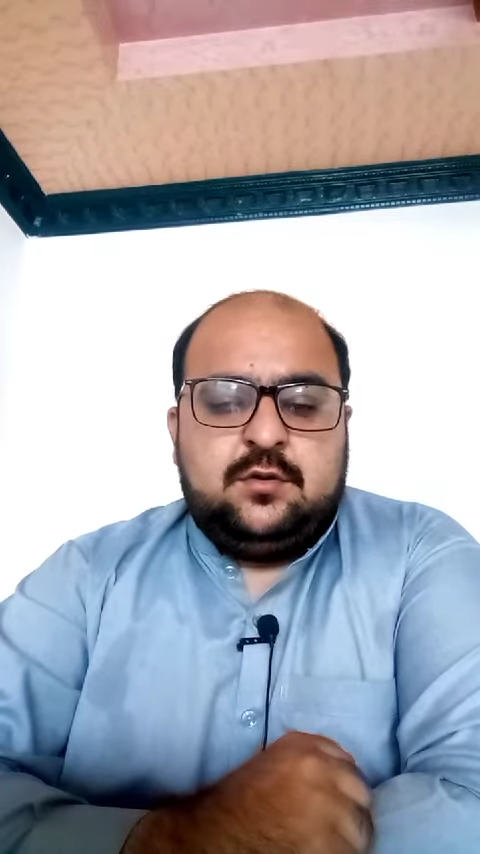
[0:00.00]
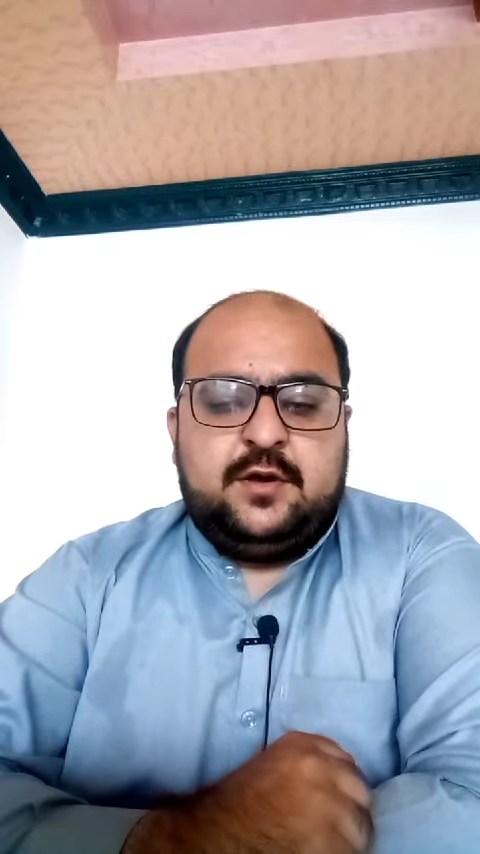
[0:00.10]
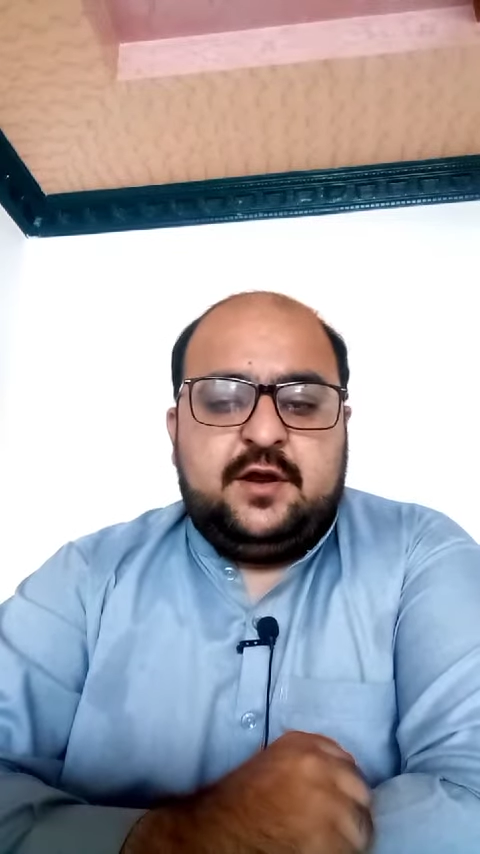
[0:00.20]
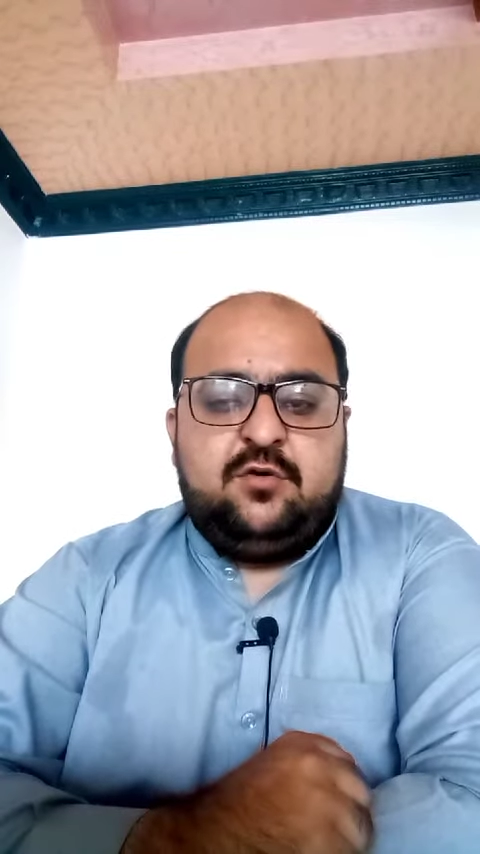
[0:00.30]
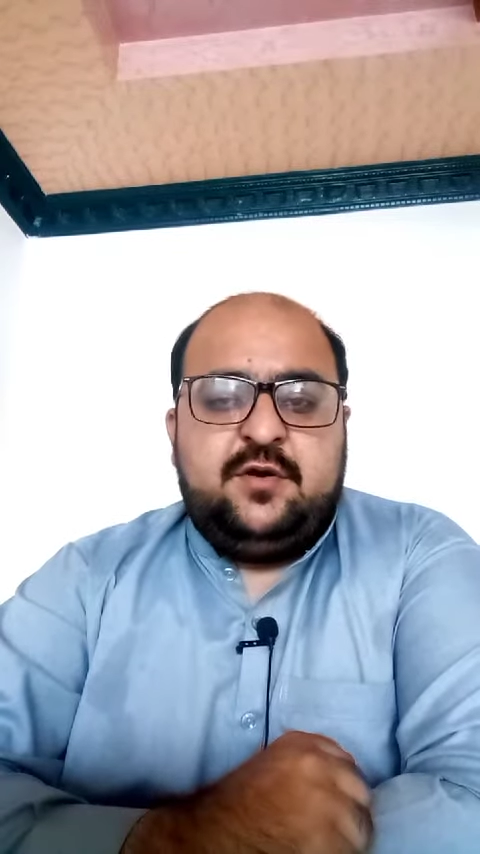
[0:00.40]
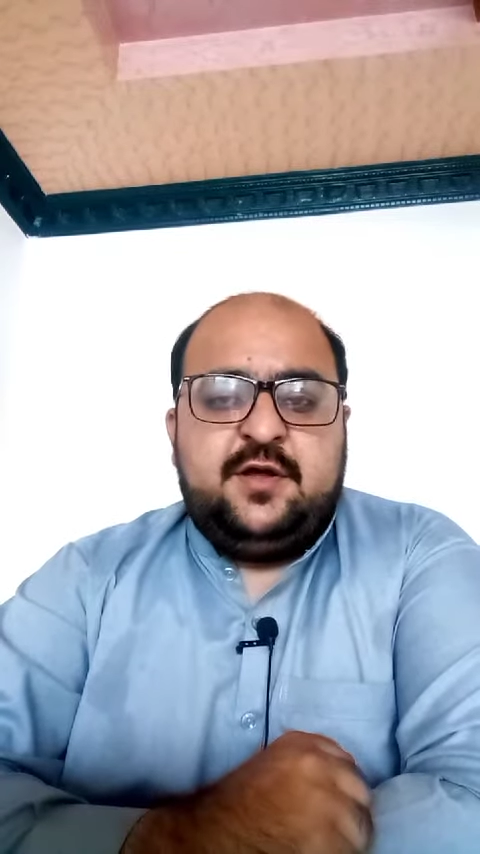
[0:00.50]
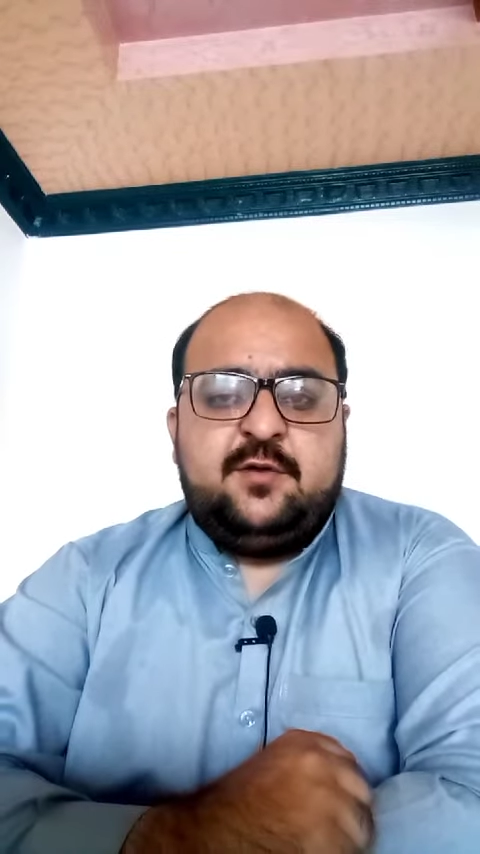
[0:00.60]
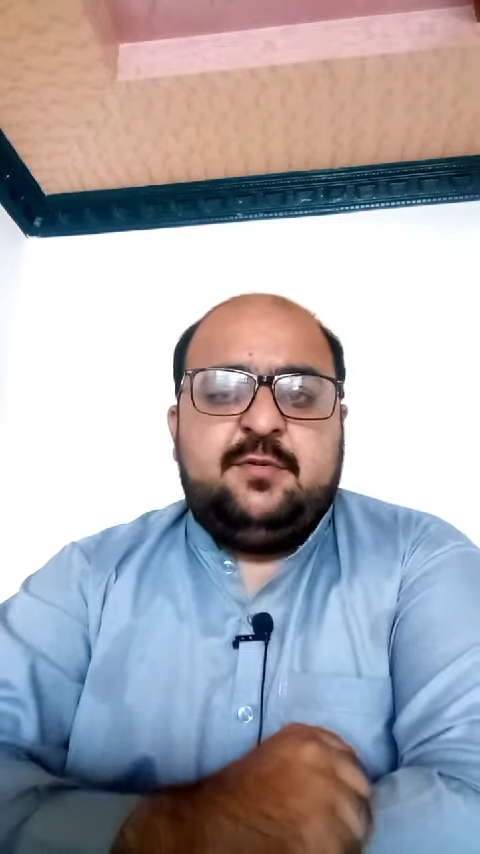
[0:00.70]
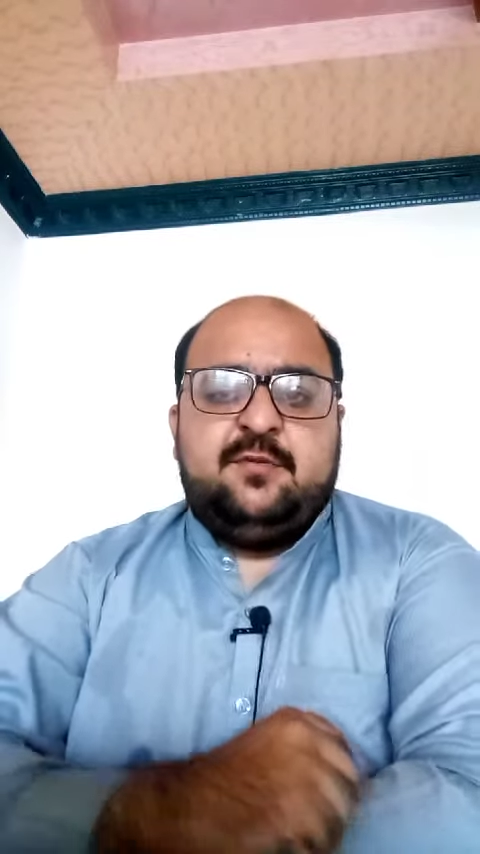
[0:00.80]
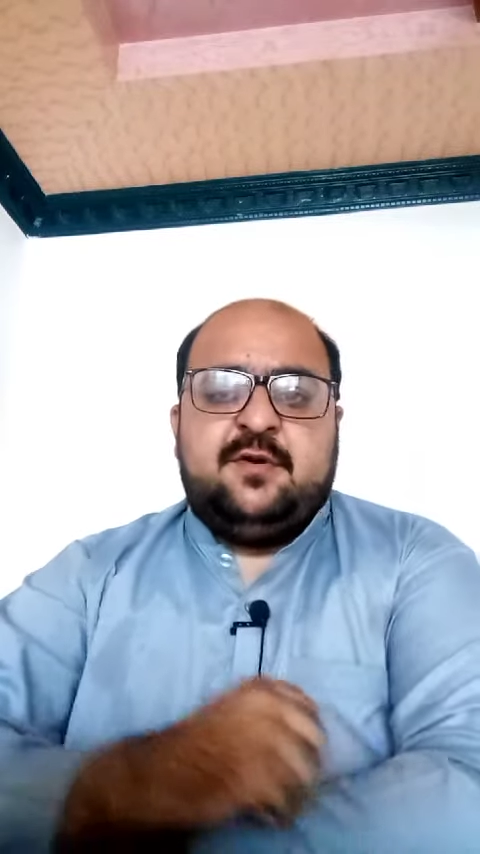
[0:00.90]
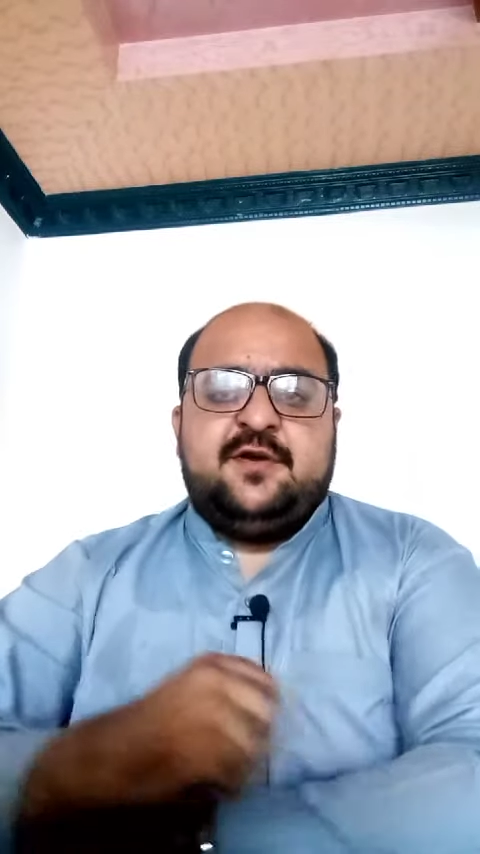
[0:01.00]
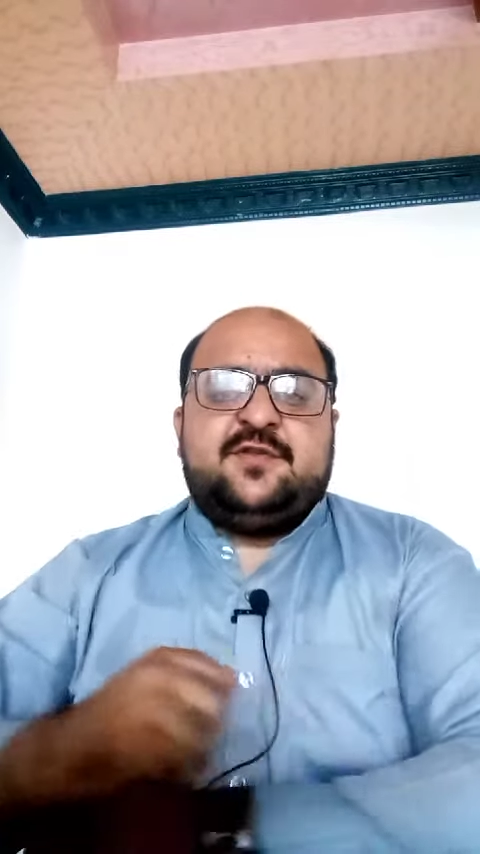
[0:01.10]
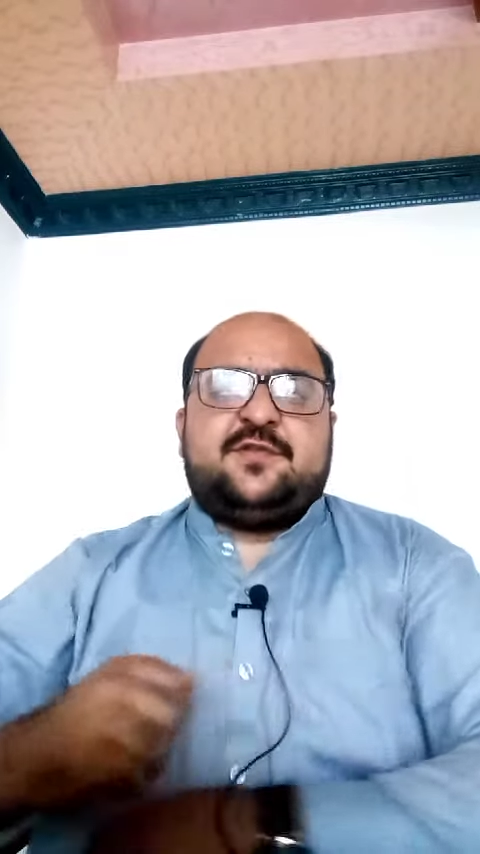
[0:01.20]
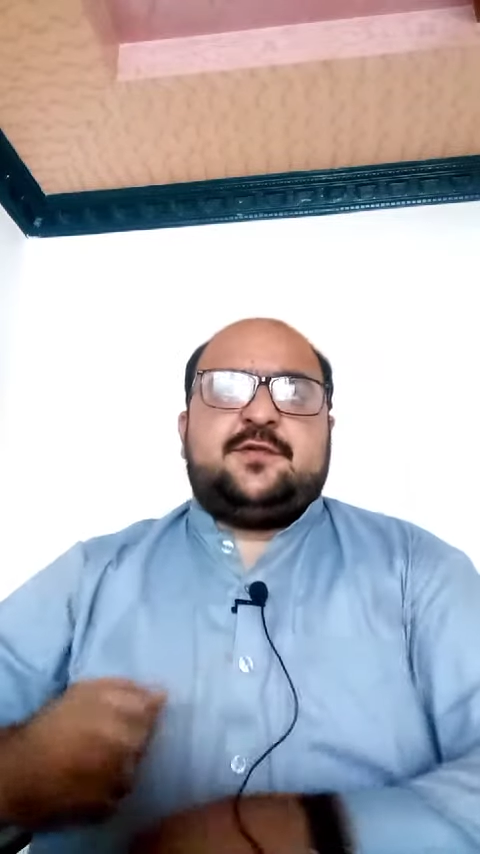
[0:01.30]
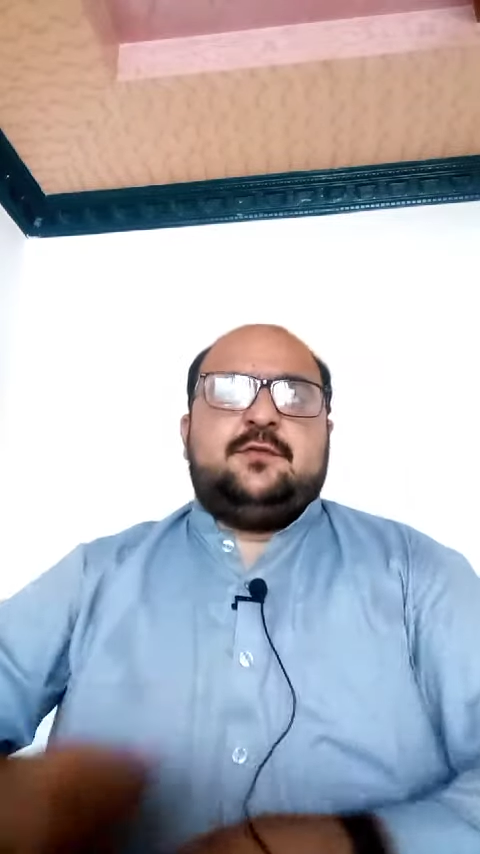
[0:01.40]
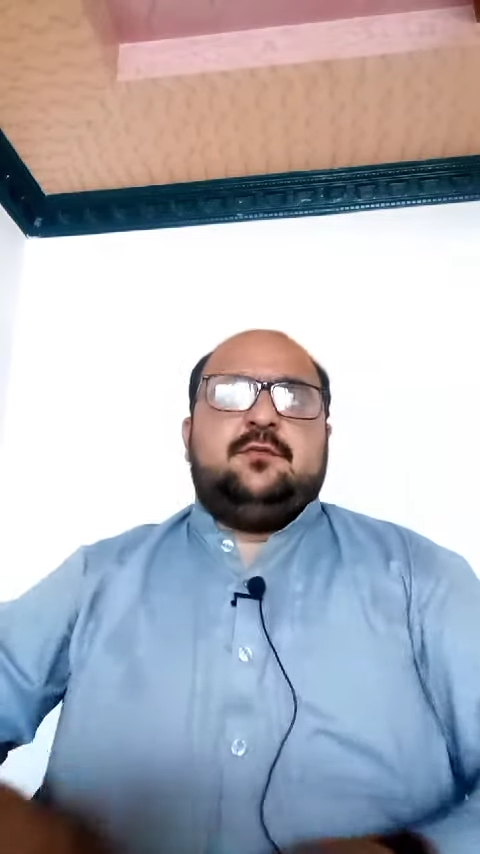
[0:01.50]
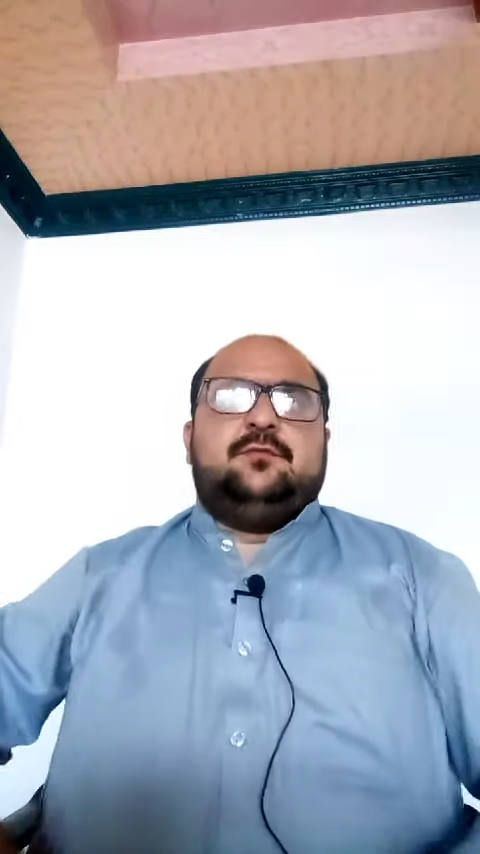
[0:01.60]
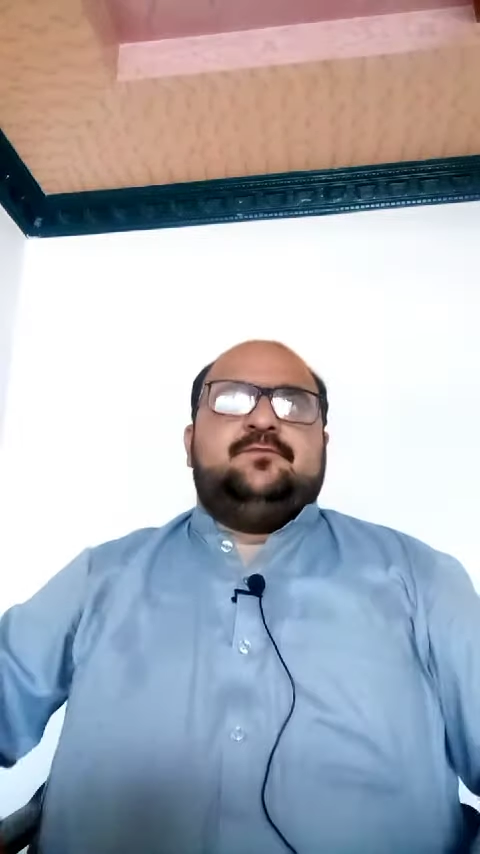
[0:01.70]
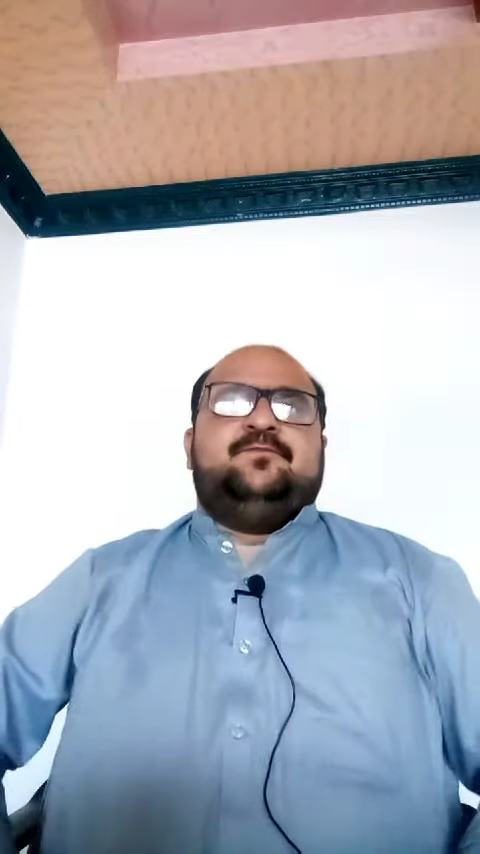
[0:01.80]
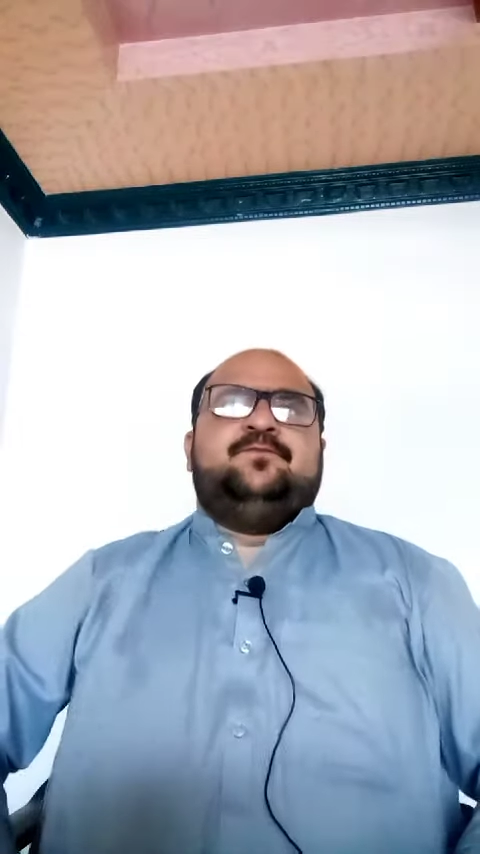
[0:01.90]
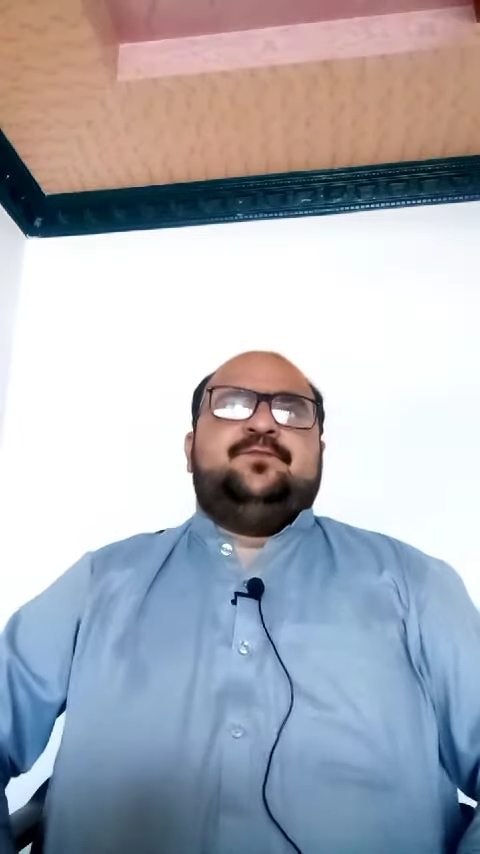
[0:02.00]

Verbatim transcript: Hello, dear viewers.